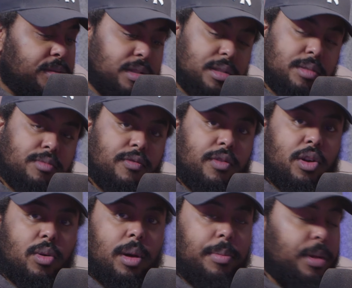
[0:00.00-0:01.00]
Just
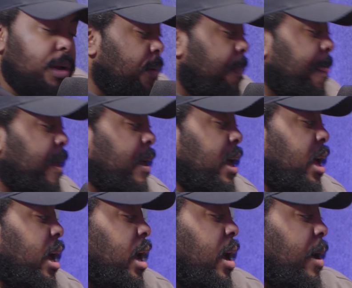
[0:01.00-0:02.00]
follow up. You
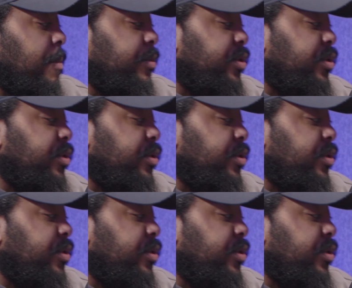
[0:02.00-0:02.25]
know.